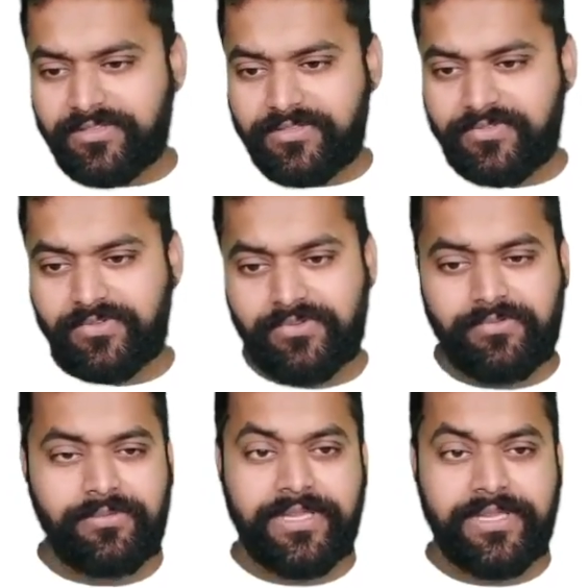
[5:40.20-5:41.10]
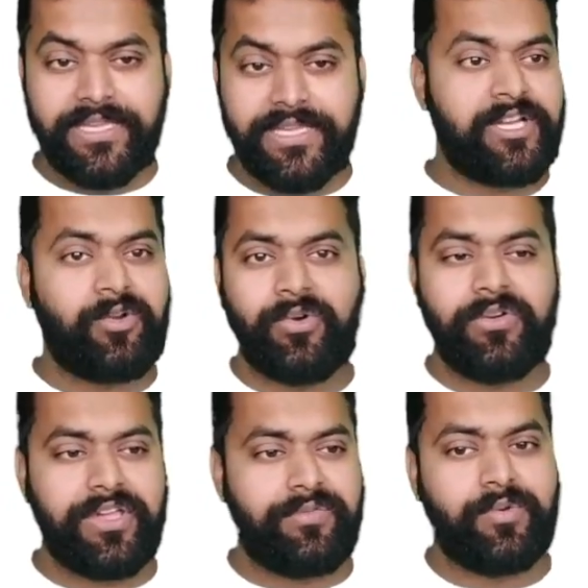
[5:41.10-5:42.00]
So give it a
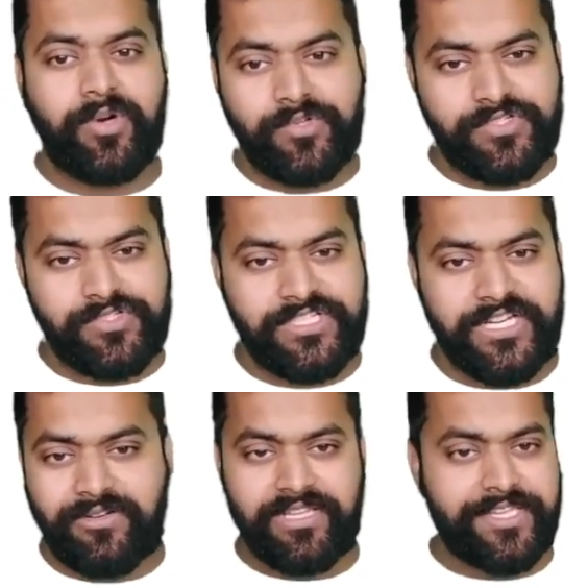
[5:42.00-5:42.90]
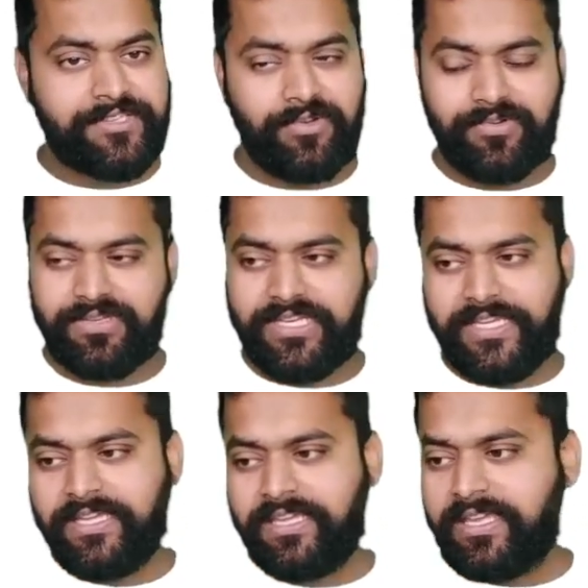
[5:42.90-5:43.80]
go if you want to try out things locally
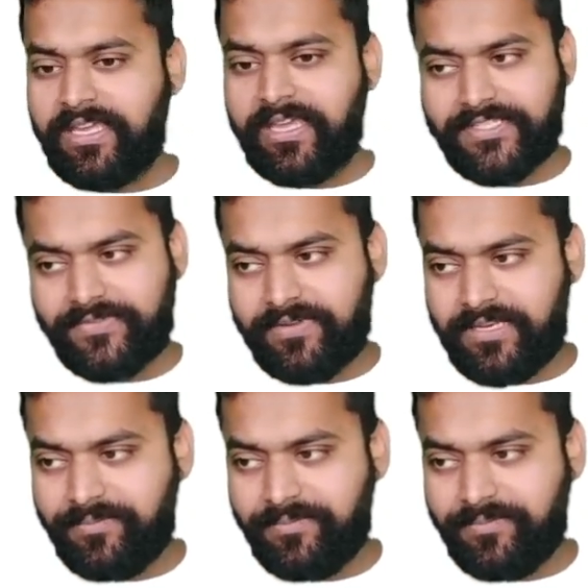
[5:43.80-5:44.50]
as well.